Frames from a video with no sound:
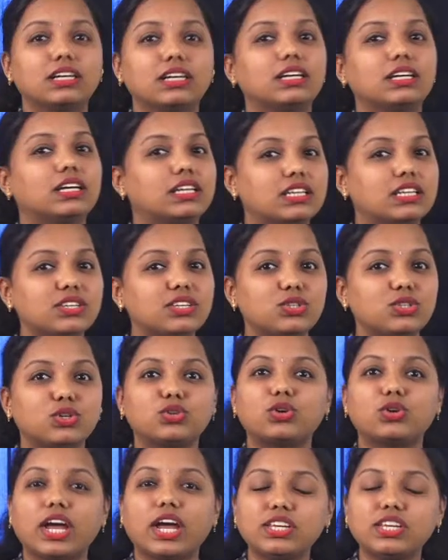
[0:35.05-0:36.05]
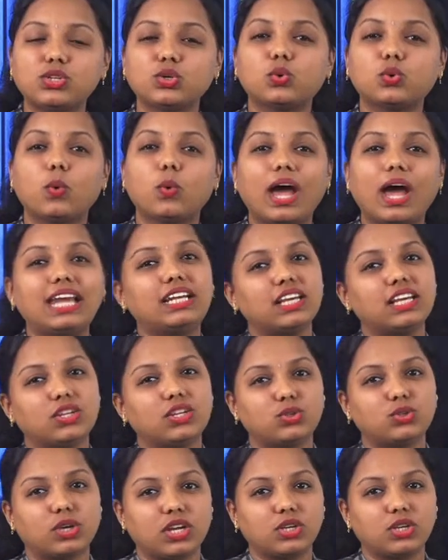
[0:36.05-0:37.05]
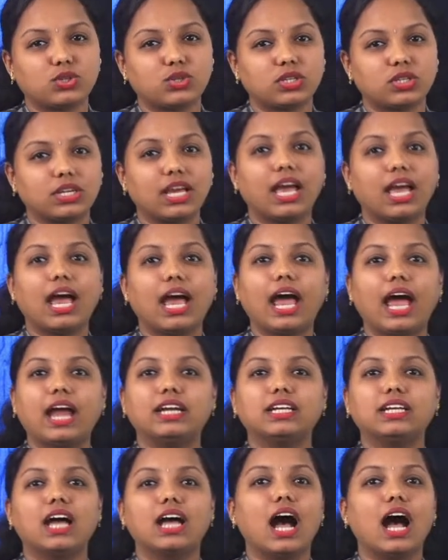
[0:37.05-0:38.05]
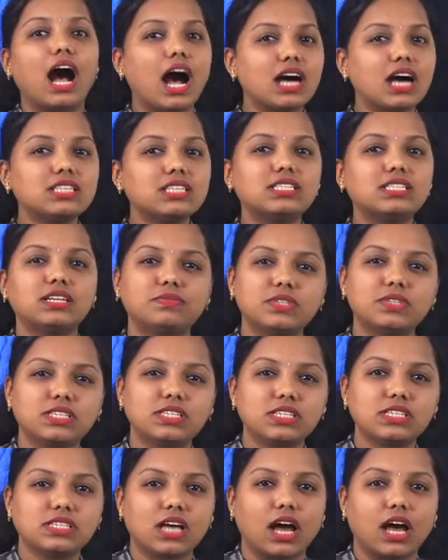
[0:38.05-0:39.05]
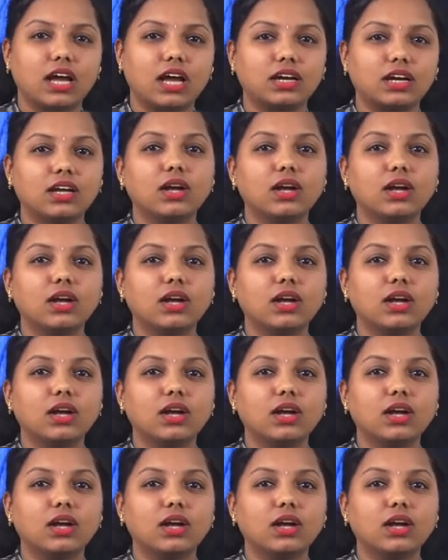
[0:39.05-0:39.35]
It is right to quality education, and our services are